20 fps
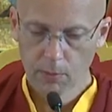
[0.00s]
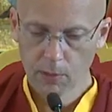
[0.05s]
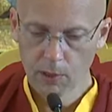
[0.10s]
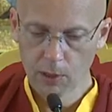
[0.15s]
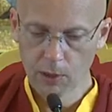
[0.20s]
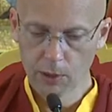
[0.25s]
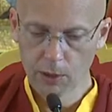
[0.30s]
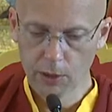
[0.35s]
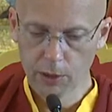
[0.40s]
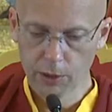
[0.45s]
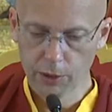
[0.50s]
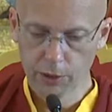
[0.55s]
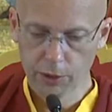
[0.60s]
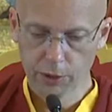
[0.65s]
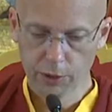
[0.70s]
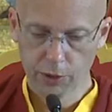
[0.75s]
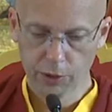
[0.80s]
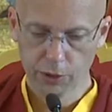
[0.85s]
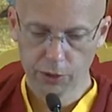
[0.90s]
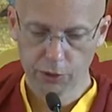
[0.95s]

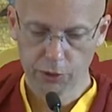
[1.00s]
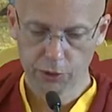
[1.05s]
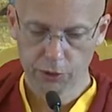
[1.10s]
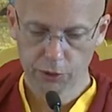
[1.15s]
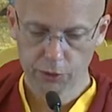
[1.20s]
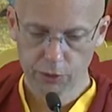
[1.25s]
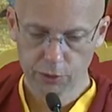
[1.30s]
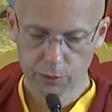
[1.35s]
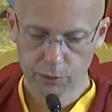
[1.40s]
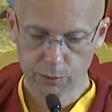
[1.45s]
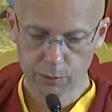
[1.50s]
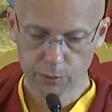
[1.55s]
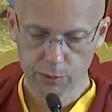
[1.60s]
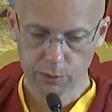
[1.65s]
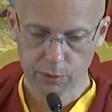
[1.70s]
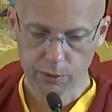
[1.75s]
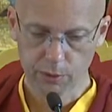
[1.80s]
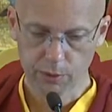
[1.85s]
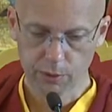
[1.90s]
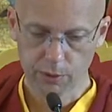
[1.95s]
And in terms
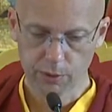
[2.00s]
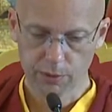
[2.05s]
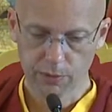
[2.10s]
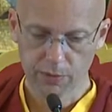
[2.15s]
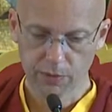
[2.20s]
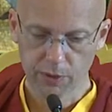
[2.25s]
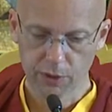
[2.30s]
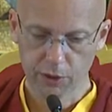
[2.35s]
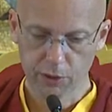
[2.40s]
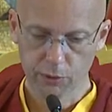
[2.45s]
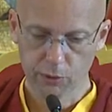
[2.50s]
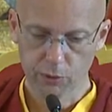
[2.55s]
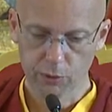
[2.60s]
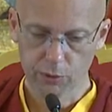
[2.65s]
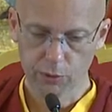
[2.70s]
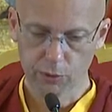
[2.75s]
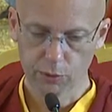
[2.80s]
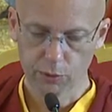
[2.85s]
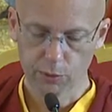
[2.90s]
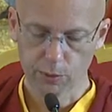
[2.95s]
of anyone
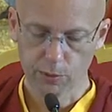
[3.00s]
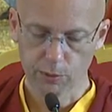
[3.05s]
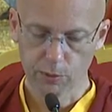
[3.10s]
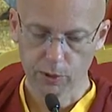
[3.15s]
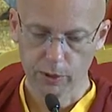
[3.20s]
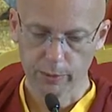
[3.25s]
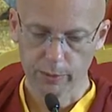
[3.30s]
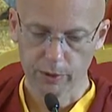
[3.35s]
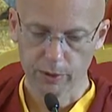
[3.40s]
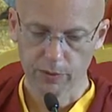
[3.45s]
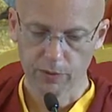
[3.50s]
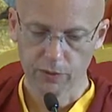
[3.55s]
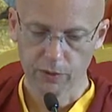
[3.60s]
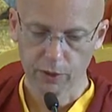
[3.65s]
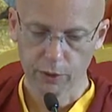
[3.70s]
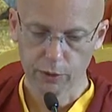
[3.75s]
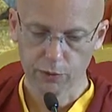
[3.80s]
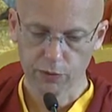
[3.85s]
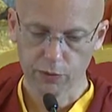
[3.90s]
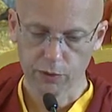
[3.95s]
who has been raped,
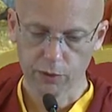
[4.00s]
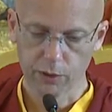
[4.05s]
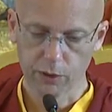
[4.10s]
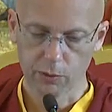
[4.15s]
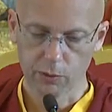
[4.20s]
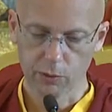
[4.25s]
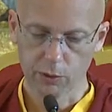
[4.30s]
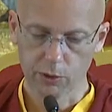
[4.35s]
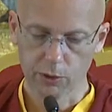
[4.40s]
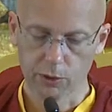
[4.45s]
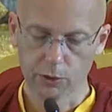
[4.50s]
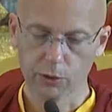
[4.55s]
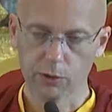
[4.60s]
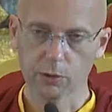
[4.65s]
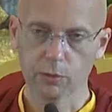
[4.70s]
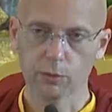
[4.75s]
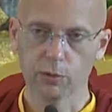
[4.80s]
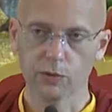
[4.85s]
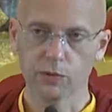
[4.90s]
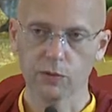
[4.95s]
advice for anyone in
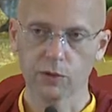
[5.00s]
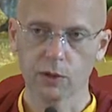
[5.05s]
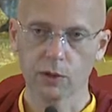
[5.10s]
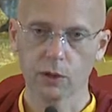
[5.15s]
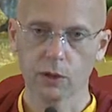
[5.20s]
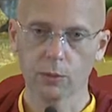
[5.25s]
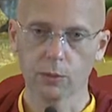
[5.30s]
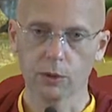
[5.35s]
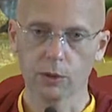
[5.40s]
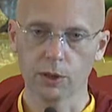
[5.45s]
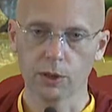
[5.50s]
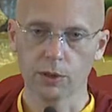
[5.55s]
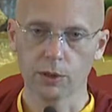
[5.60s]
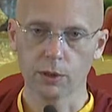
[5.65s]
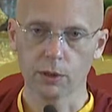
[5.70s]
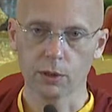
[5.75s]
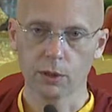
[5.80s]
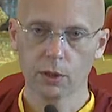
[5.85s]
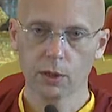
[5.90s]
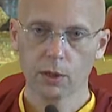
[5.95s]
terms of karma, I
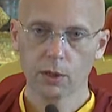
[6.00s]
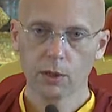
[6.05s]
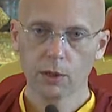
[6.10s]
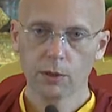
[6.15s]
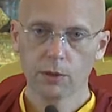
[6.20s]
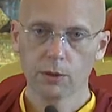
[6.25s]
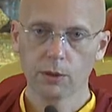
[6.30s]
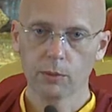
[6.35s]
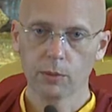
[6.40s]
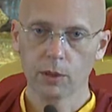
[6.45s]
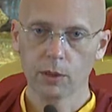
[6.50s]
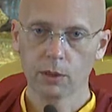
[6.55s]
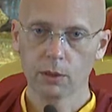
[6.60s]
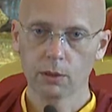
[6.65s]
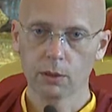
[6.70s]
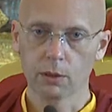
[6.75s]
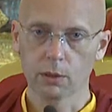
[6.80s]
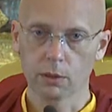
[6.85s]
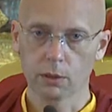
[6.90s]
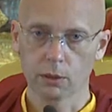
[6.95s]
think the main
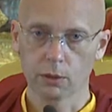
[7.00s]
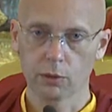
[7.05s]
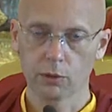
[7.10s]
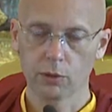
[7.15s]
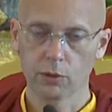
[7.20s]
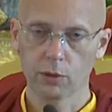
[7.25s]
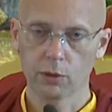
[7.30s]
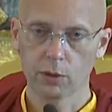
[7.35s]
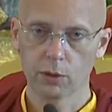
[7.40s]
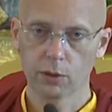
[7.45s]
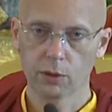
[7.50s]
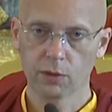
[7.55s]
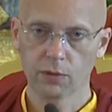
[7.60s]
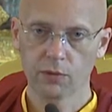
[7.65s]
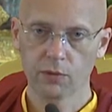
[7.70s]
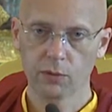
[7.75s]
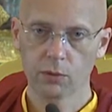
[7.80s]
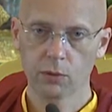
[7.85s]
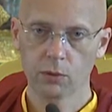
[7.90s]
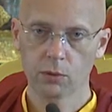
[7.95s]
thing is that
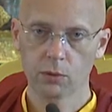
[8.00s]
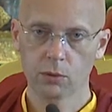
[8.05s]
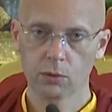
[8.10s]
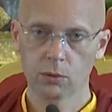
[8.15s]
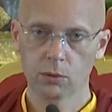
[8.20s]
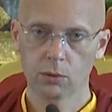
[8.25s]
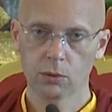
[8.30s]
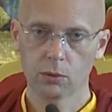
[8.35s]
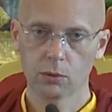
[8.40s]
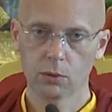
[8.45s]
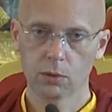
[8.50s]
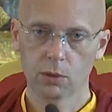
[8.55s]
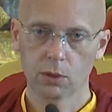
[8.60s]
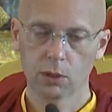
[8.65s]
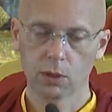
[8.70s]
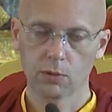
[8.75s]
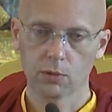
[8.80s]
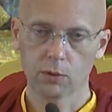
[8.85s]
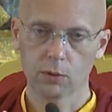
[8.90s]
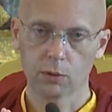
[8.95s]
if you
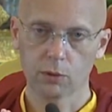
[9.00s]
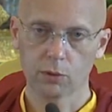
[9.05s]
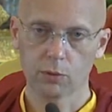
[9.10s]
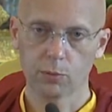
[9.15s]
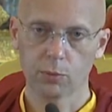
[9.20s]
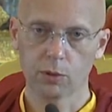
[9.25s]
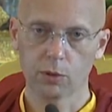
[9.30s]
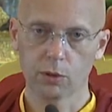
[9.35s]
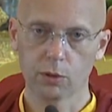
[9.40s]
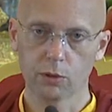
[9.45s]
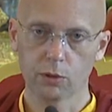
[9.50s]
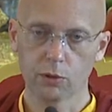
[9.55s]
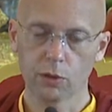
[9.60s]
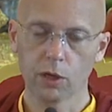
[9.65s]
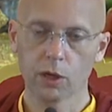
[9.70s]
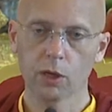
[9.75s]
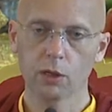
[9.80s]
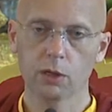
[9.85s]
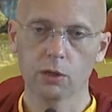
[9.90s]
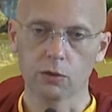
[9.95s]
have experienced
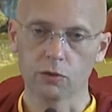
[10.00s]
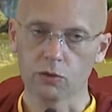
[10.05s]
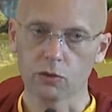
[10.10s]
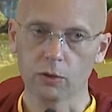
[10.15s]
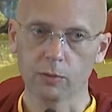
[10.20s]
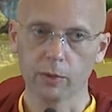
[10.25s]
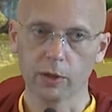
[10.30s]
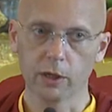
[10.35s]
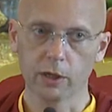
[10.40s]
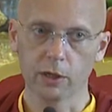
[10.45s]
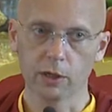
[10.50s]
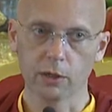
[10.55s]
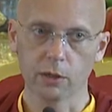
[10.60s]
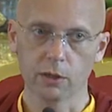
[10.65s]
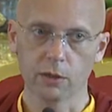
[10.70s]
any traumatic